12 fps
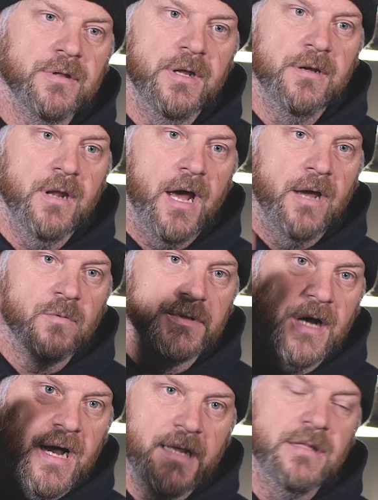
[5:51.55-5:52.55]
then I
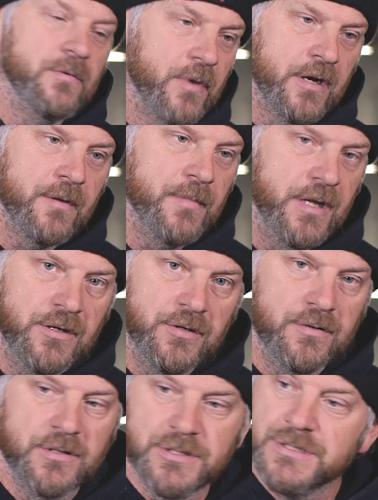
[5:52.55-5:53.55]
would highly recommend
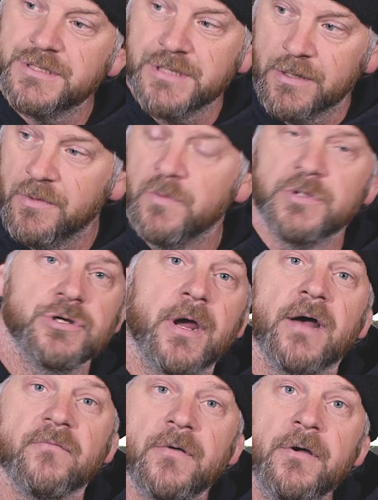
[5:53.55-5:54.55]
you to just stick with what you
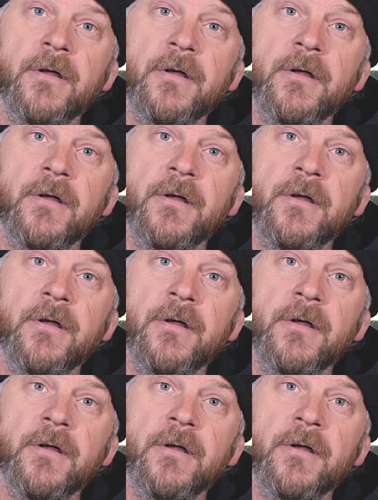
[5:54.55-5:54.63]
have.